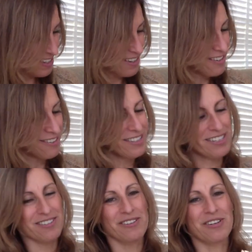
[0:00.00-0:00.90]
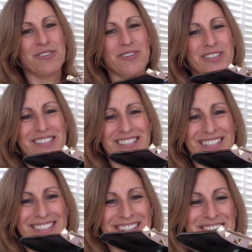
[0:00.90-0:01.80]
oh, these are
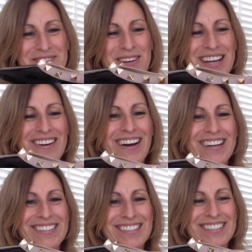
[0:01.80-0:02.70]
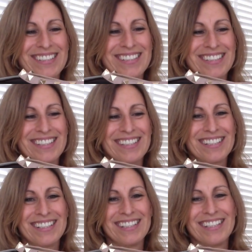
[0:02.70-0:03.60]
gorgeous. Oh my gosh.
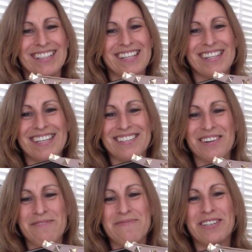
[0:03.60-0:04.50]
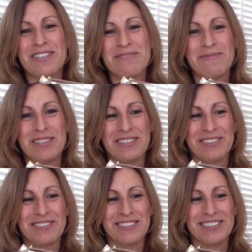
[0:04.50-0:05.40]
These are just
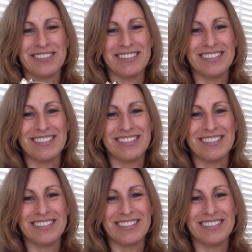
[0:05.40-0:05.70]
beautiful